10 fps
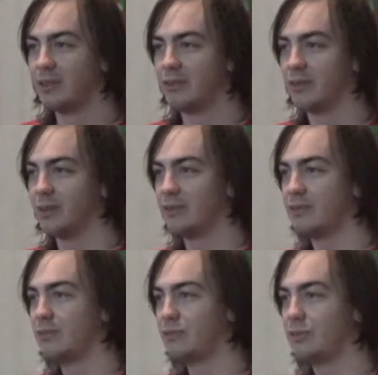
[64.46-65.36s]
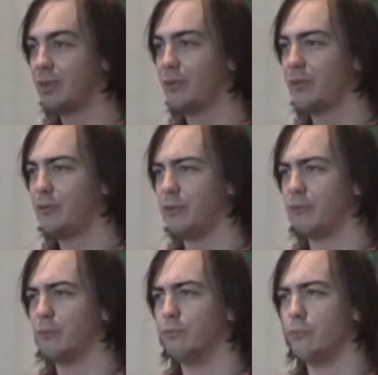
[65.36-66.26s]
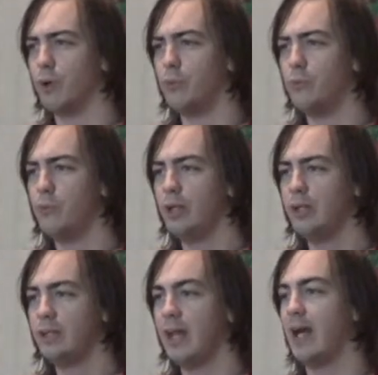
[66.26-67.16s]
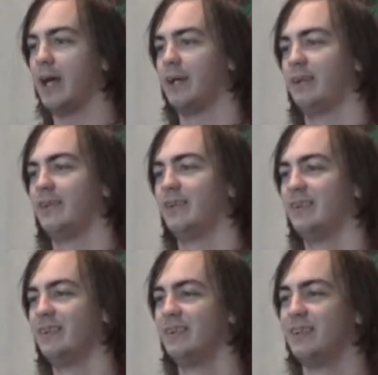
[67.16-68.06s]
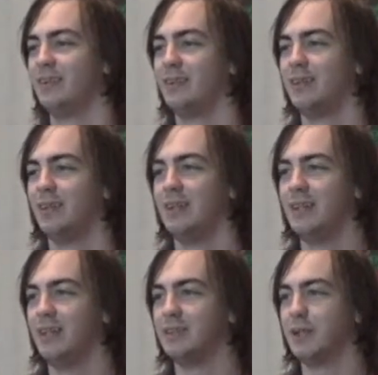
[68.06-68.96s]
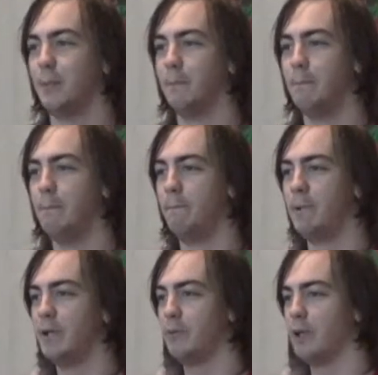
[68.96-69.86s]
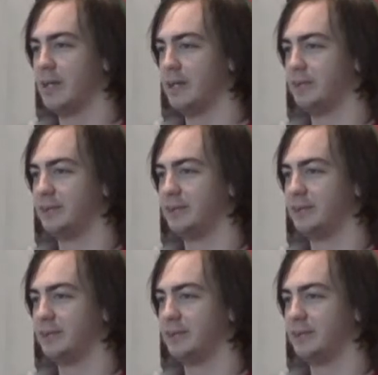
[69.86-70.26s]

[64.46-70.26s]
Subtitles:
going to go through with Rowan. Yeah, it has been a while.